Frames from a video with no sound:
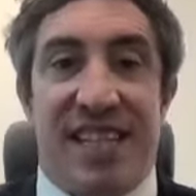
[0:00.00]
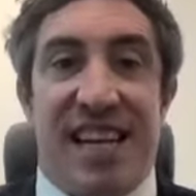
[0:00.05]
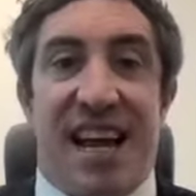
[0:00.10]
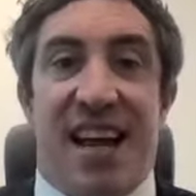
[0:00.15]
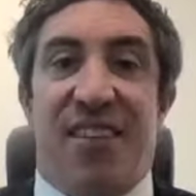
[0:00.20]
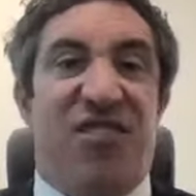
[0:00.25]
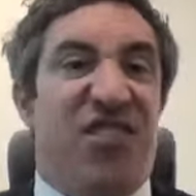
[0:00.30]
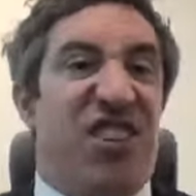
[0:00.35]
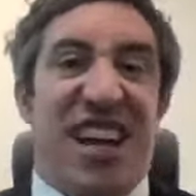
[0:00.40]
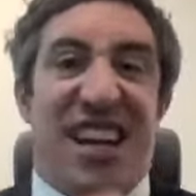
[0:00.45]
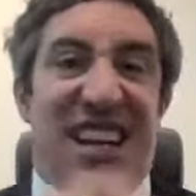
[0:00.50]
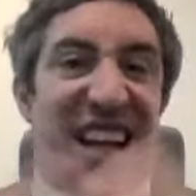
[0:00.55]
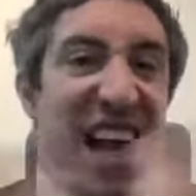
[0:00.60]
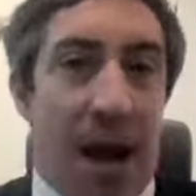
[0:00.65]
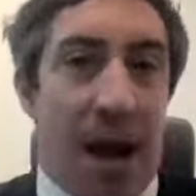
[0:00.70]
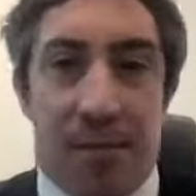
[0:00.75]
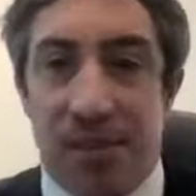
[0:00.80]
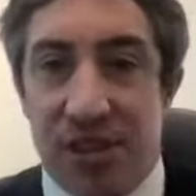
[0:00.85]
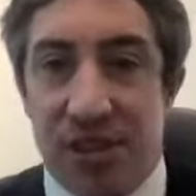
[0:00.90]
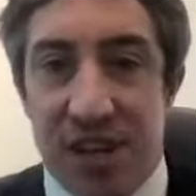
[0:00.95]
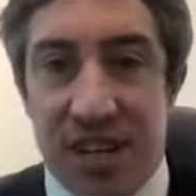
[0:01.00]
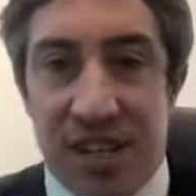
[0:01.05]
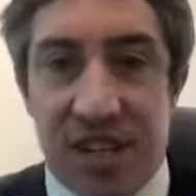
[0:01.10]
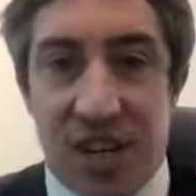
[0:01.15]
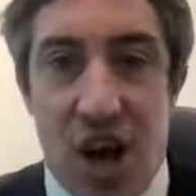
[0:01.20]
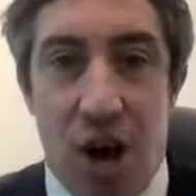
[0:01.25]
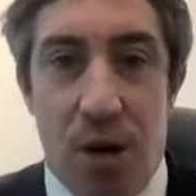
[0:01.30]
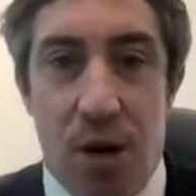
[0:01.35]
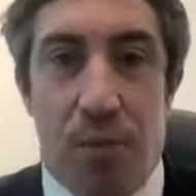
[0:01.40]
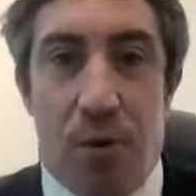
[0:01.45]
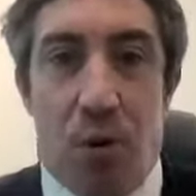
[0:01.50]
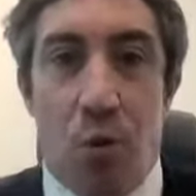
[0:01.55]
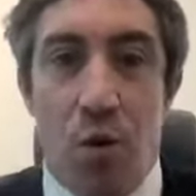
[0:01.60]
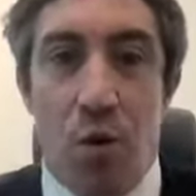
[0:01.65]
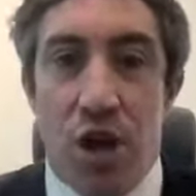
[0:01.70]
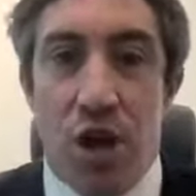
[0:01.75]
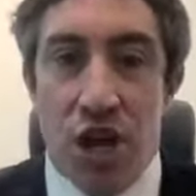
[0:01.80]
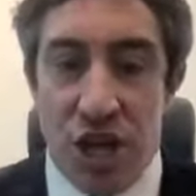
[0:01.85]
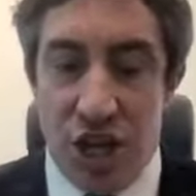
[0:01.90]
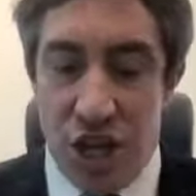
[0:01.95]
Now, to take Amazon example,
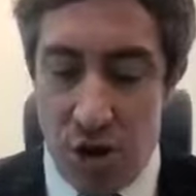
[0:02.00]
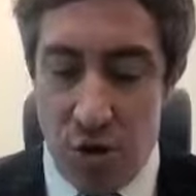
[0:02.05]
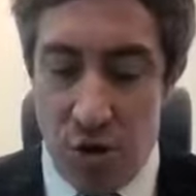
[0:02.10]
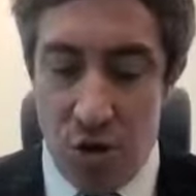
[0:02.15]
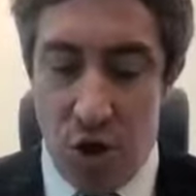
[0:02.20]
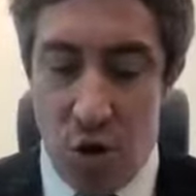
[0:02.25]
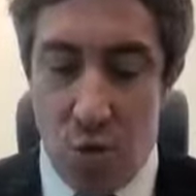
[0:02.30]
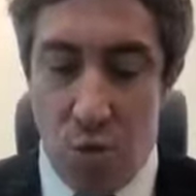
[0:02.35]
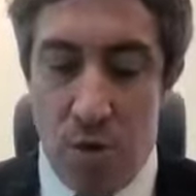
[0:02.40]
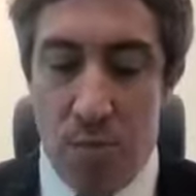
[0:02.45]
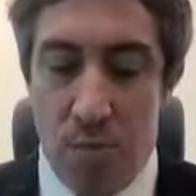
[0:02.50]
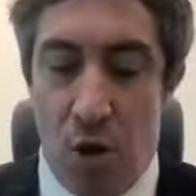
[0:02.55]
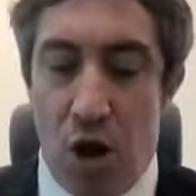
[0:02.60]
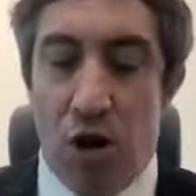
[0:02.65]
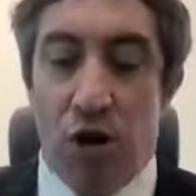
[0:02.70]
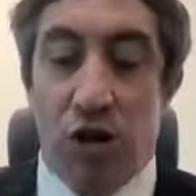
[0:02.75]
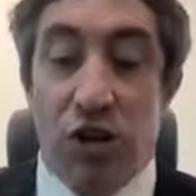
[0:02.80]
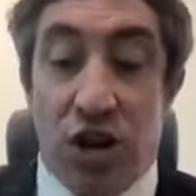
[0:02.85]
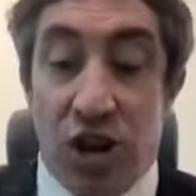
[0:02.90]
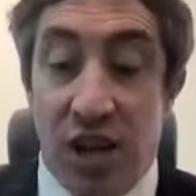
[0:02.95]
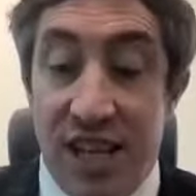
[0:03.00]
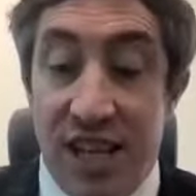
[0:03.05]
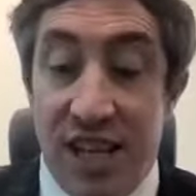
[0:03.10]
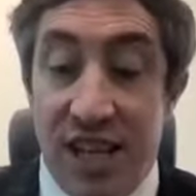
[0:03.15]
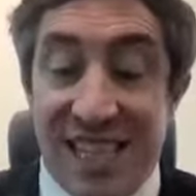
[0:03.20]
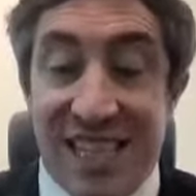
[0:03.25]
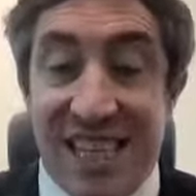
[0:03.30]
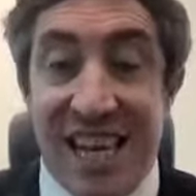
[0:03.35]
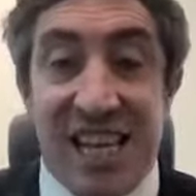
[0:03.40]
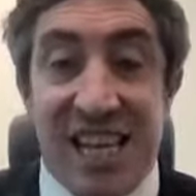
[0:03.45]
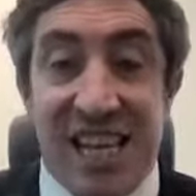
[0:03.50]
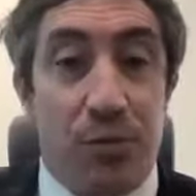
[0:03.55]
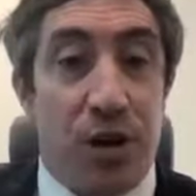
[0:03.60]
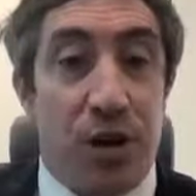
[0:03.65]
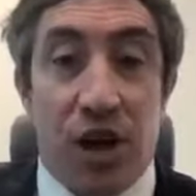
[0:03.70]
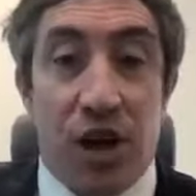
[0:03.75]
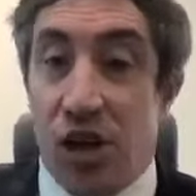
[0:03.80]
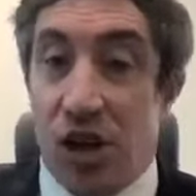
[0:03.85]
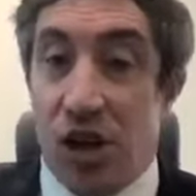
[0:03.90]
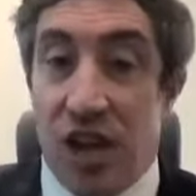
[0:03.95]
we might look at listings, we're
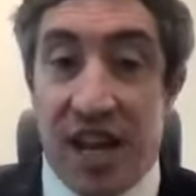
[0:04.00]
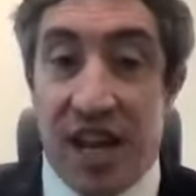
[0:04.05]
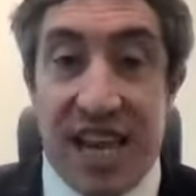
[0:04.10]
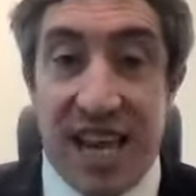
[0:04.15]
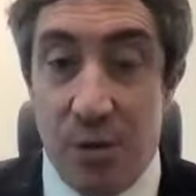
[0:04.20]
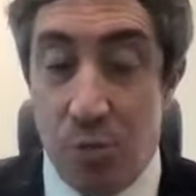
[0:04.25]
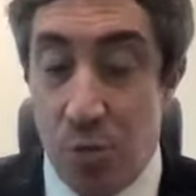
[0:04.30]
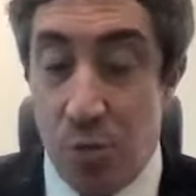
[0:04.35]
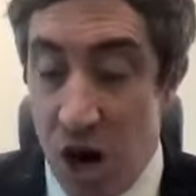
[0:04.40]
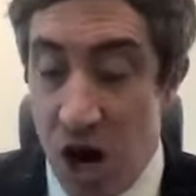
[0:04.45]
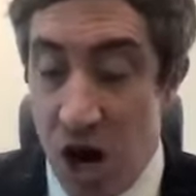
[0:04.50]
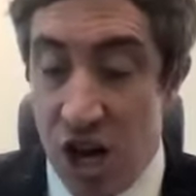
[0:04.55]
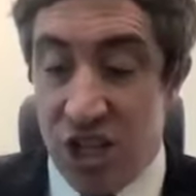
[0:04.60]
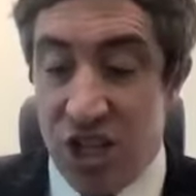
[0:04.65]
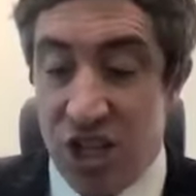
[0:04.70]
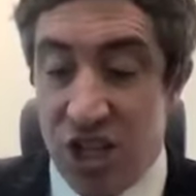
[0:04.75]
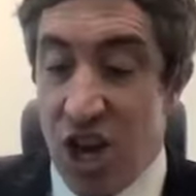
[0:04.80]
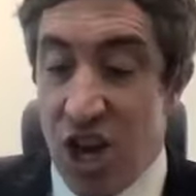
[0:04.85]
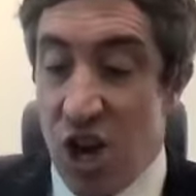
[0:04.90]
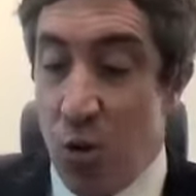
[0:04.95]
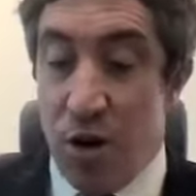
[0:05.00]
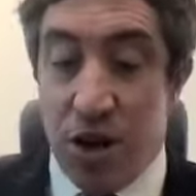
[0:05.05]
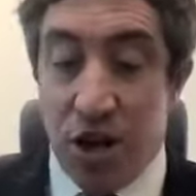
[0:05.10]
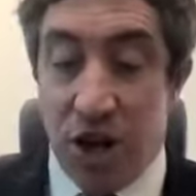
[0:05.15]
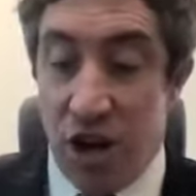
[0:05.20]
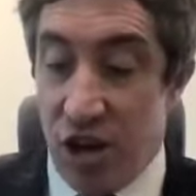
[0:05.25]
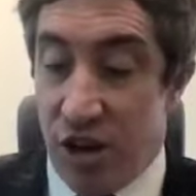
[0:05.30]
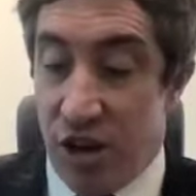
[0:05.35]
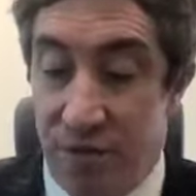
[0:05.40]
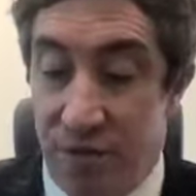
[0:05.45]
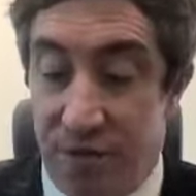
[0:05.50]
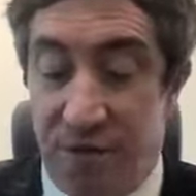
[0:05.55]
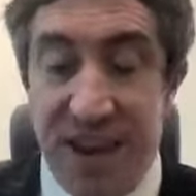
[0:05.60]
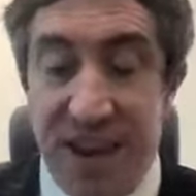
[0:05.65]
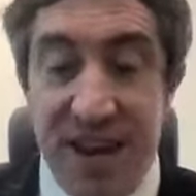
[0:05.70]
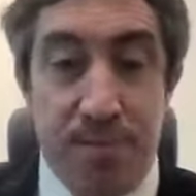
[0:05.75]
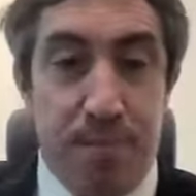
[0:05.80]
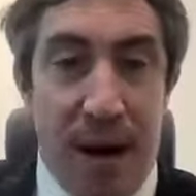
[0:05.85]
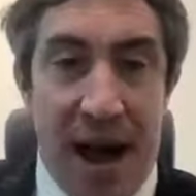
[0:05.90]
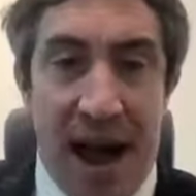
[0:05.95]
going to look at keywords, we're going to look at
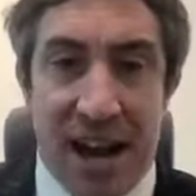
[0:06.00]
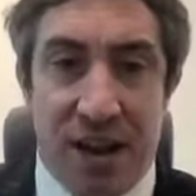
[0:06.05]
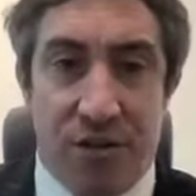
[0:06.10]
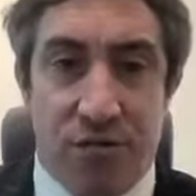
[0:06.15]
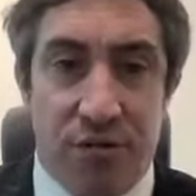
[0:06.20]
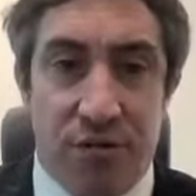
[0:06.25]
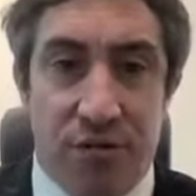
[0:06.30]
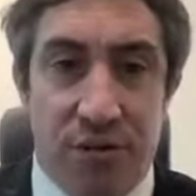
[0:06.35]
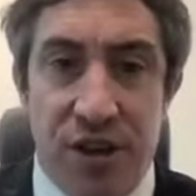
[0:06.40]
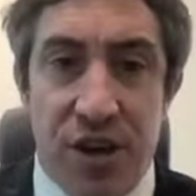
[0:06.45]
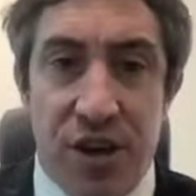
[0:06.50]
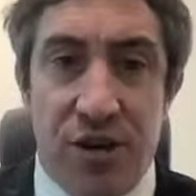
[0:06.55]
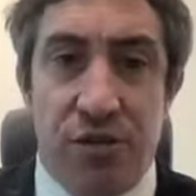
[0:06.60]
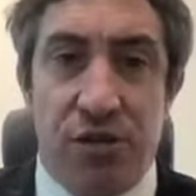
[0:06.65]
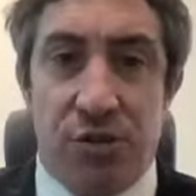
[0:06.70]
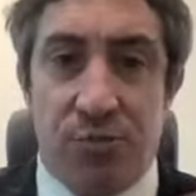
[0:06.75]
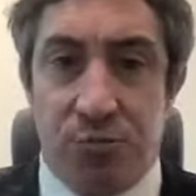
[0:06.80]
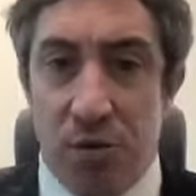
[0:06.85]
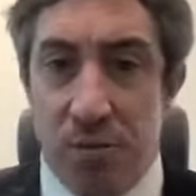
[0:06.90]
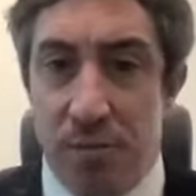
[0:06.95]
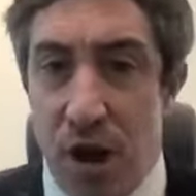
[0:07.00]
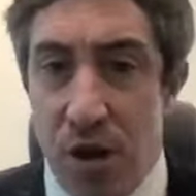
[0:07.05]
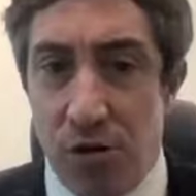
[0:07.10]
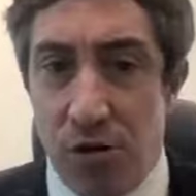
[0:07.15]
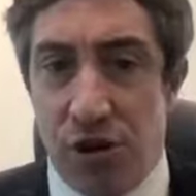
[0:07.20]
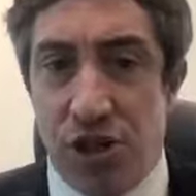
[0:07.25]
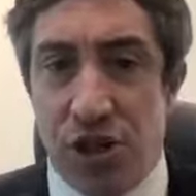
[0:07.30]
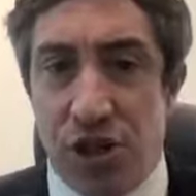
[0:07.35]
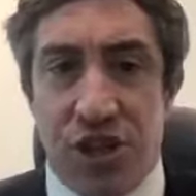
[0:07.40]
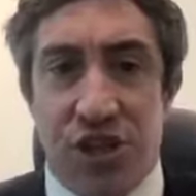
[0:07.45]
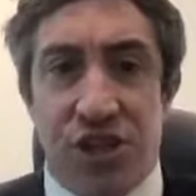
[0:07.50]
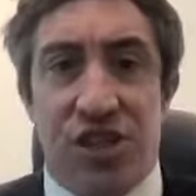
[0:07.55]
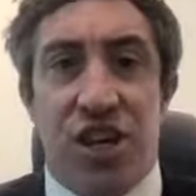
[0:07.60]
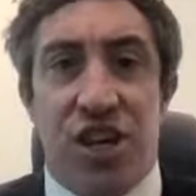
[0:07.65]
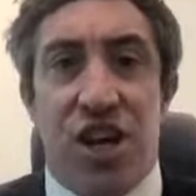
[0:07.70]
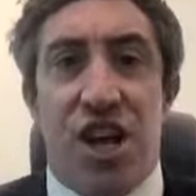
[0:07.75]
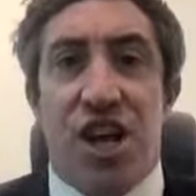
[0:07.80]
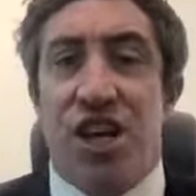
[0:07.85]
feedback, reviews, promotions,